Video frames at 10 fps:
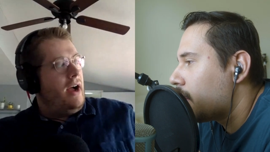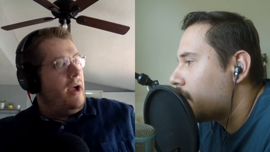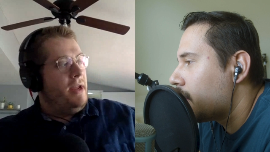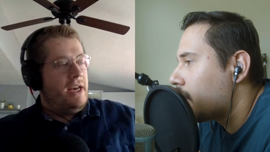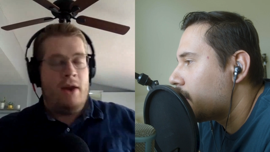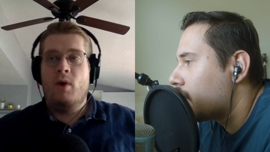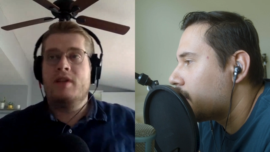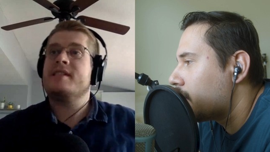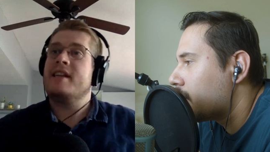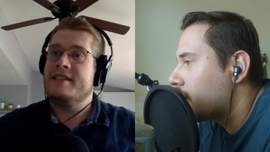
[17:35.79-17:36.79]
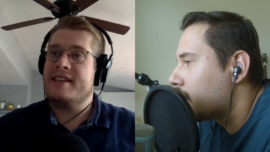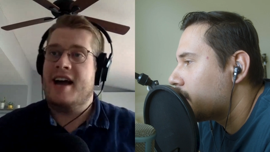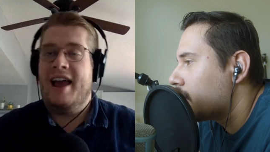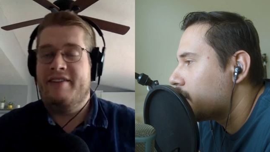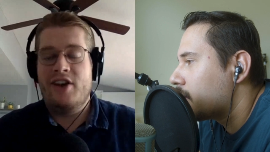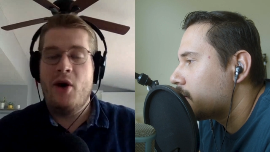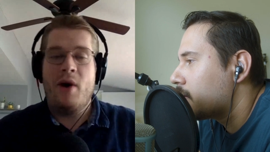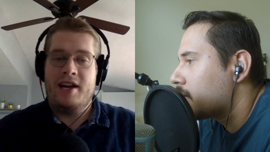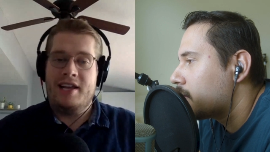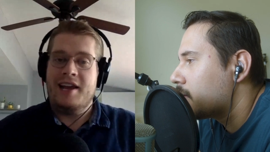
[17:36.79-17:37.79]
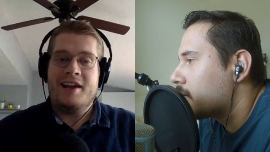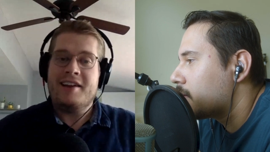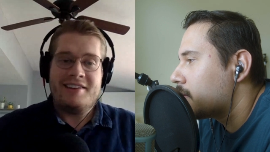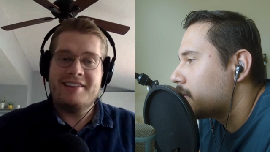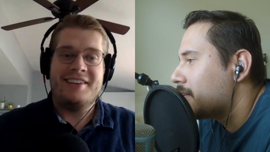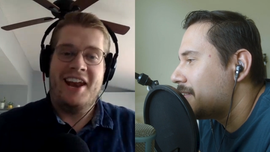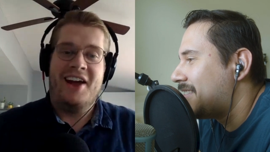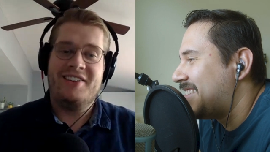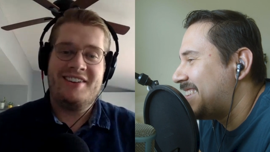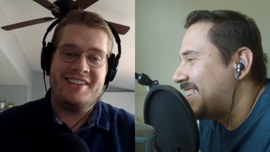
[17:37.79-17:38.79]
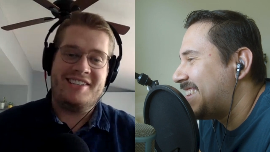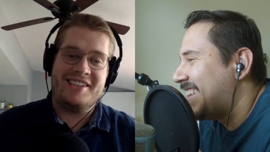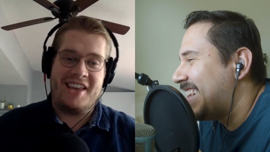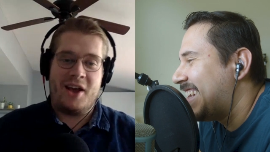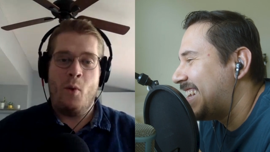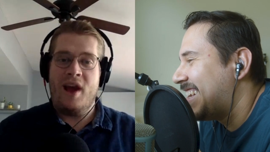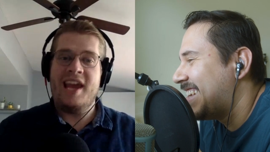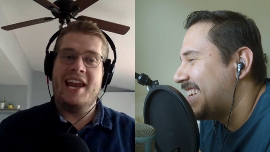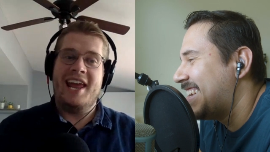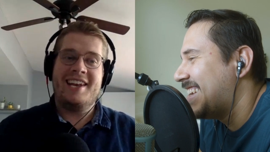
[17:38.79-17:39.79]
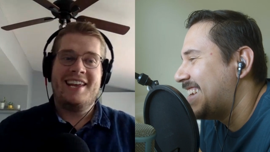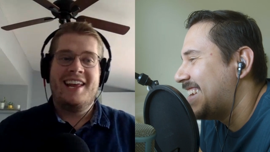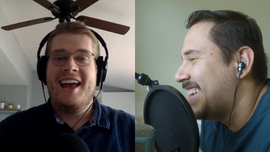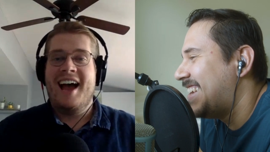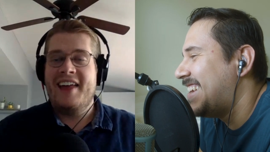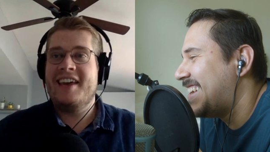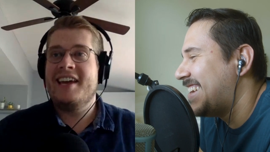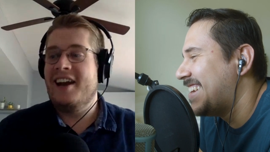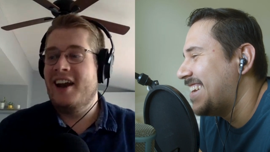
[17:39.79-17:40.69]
Speaker 1: I mean, in one sense, I have no idea. You know, it's just like winging it. I think in